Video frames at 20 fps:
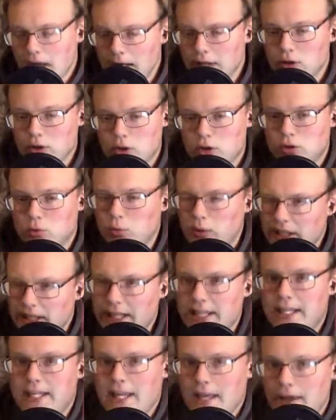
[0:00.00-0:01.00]
not
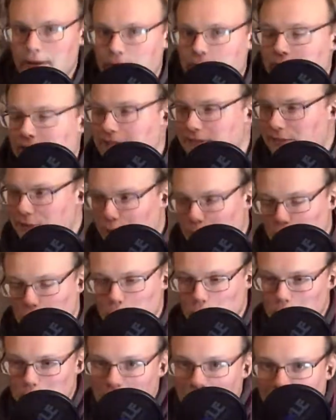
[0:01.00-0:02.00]
really given
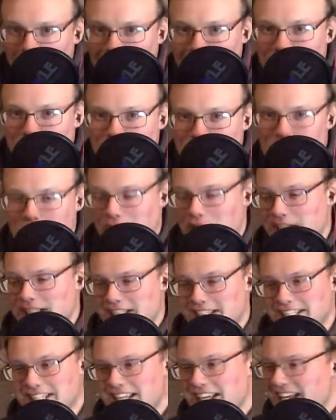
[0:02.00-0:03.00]
too much
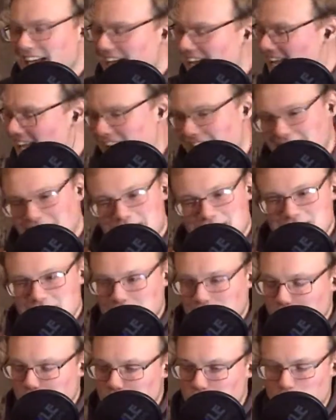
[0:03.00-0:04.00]
in the
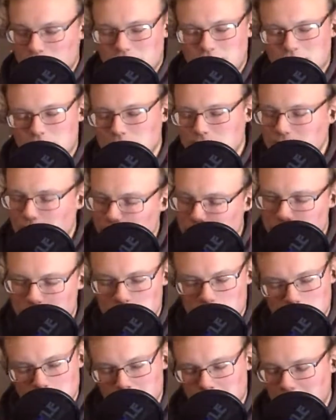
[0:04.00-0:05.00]
series, which is so
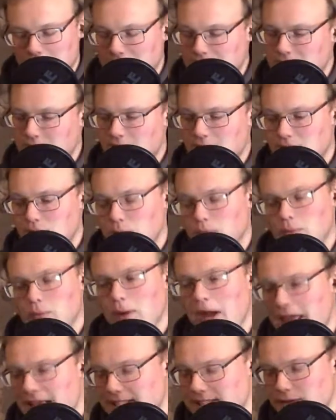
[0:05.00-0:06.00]
disappointing. It's such a
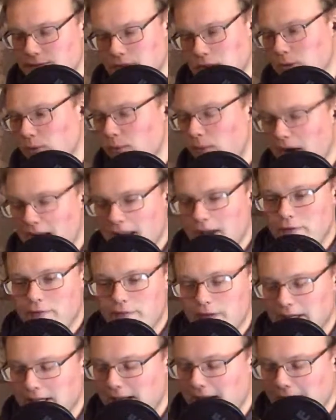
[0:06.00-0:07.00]
waste of a great
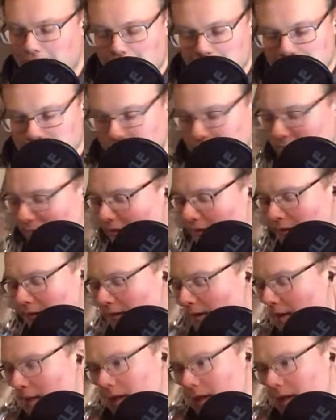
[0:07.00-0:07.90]
fucking actor.